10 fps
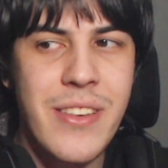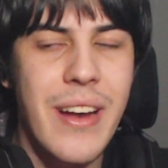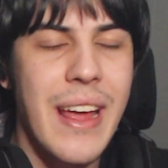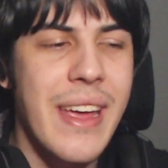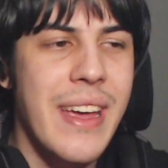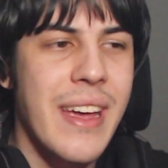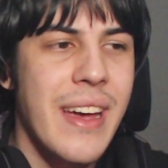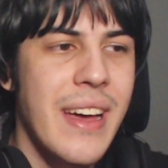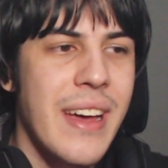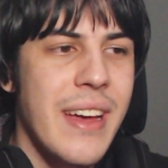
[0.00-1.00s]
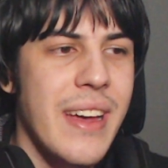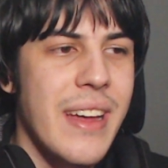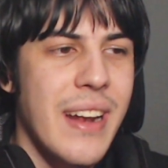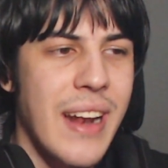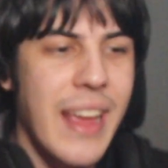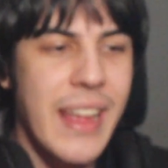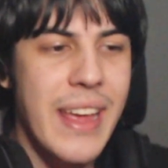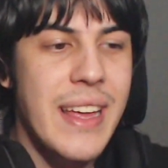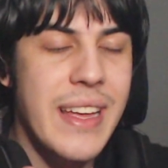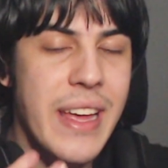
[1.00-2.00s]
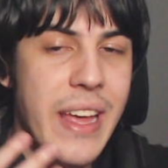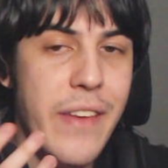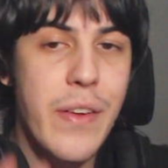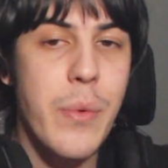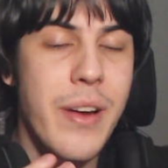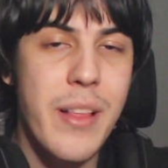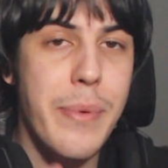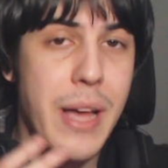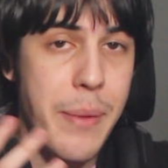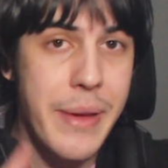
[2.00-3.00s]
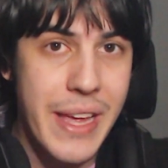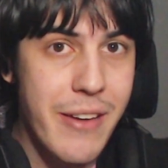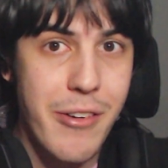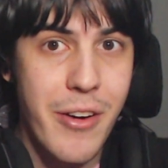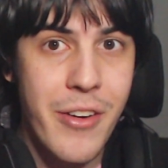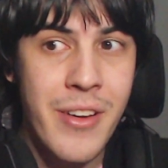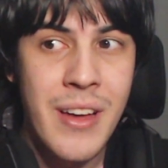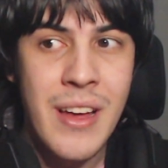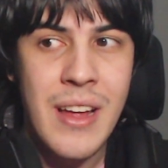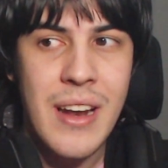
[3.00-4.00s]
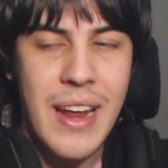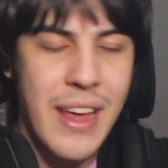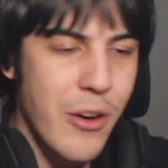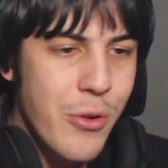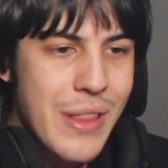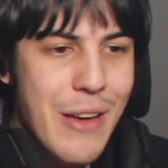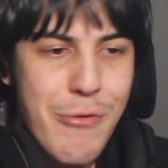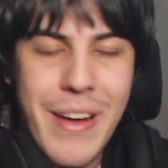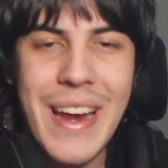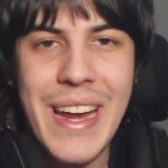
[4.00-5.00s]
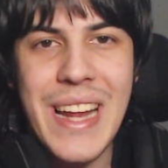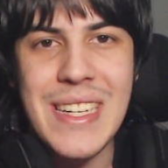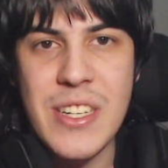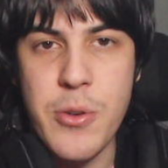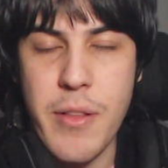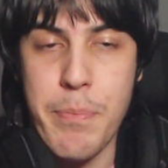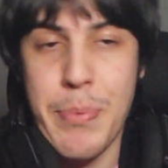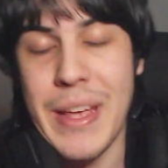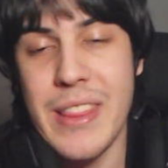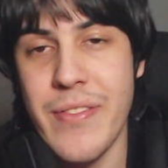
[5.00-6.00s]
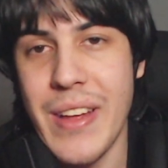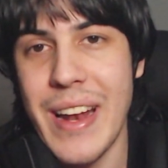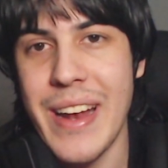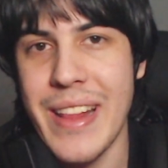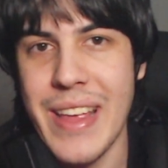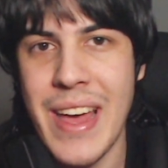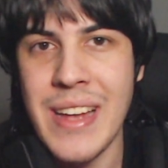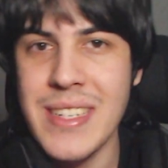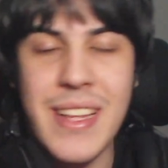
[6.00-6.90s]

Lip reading: not like, if he wanted to become a hero, like, all they really need to do is beat the villain in the end.